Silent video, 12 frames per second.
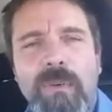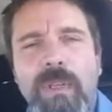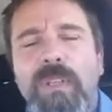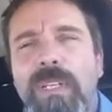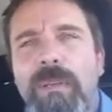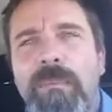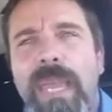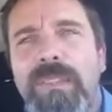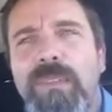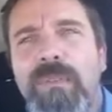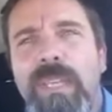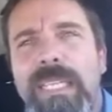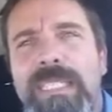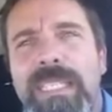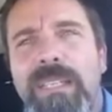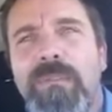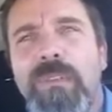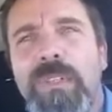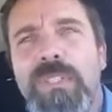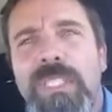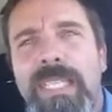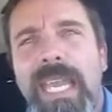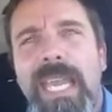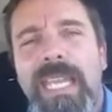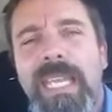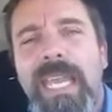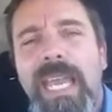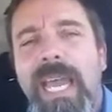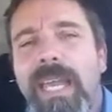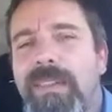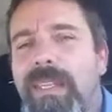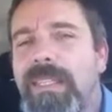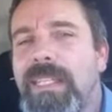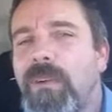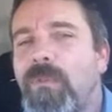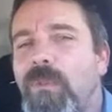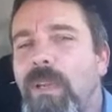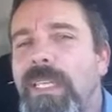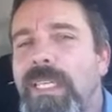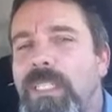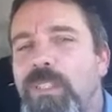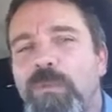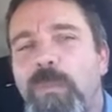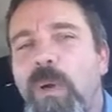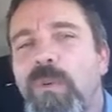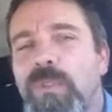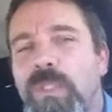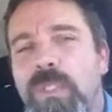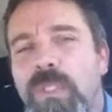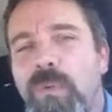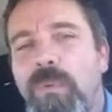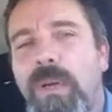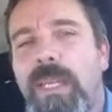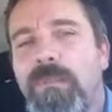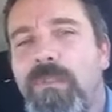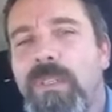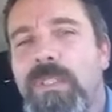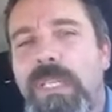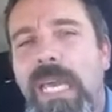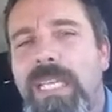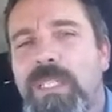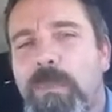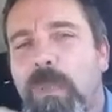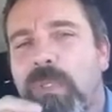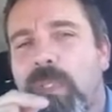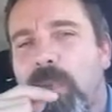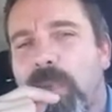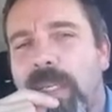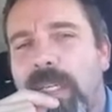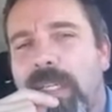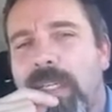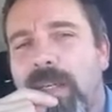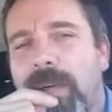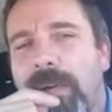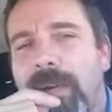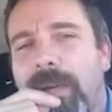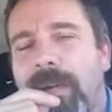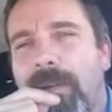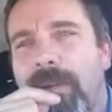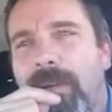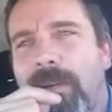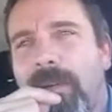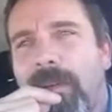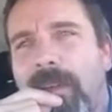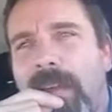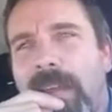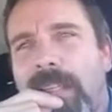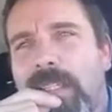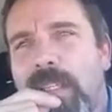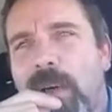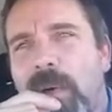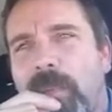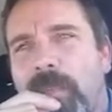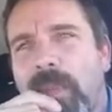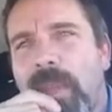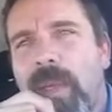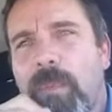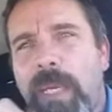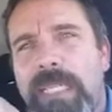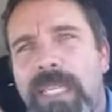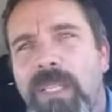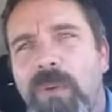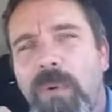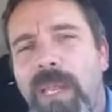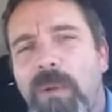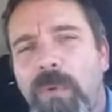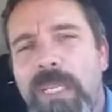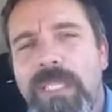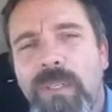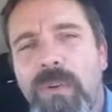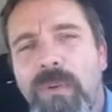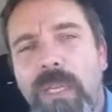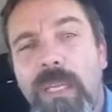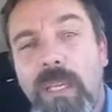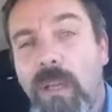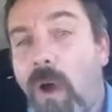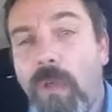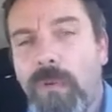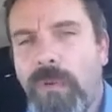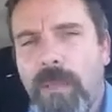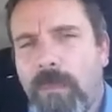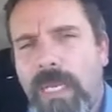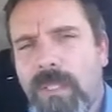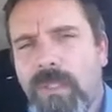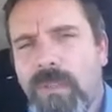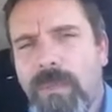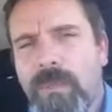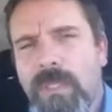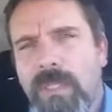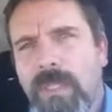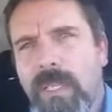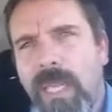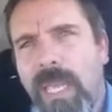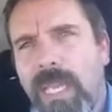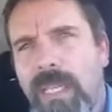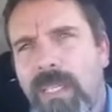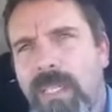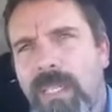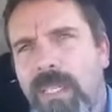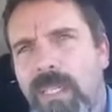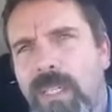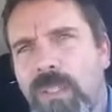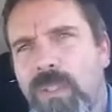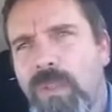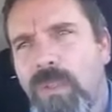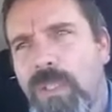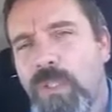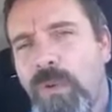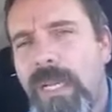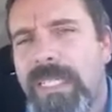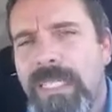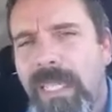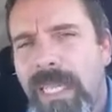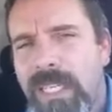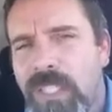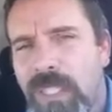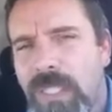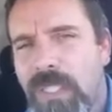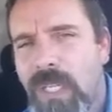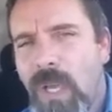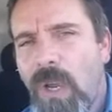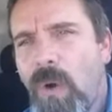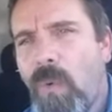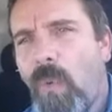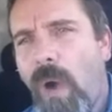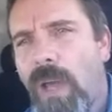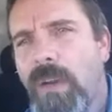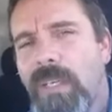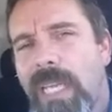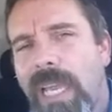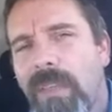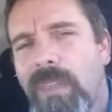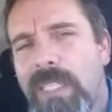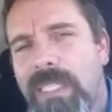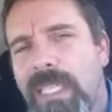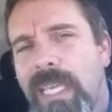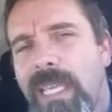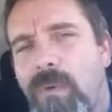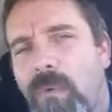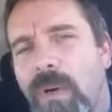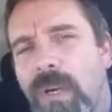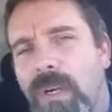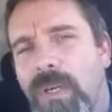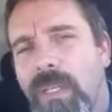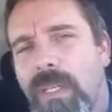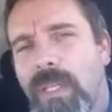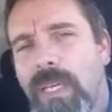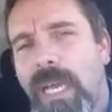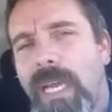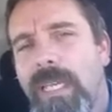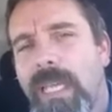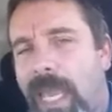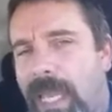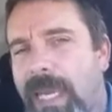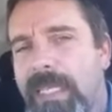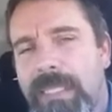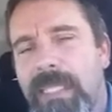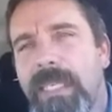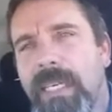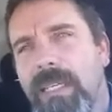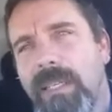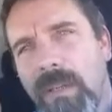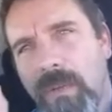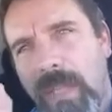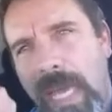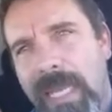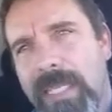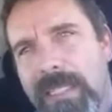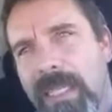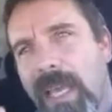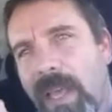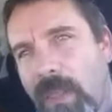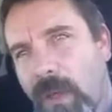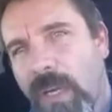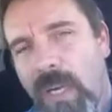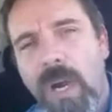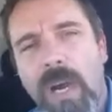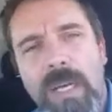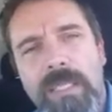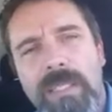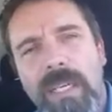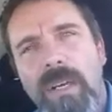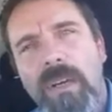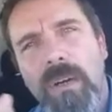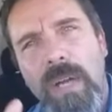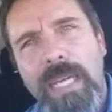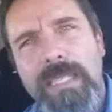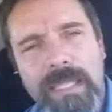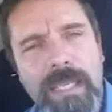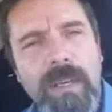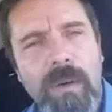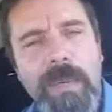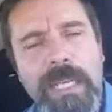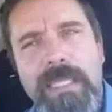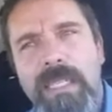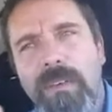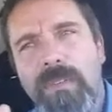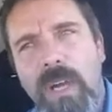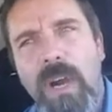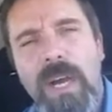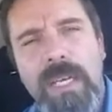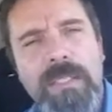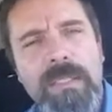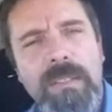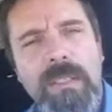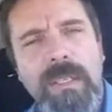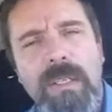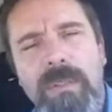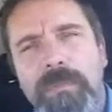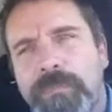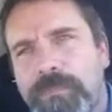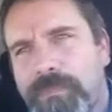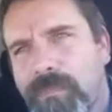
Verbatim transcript: When you look at Matthew 19, verse 10, I think that really exposes the way verse 9 is supposed to read, okay? And so, basically the way it reads in Greek, and all the Greek manuscripts, and the translations water down this key word, heitia, you know, that is the cause, or aitia all by itself, cause, you know.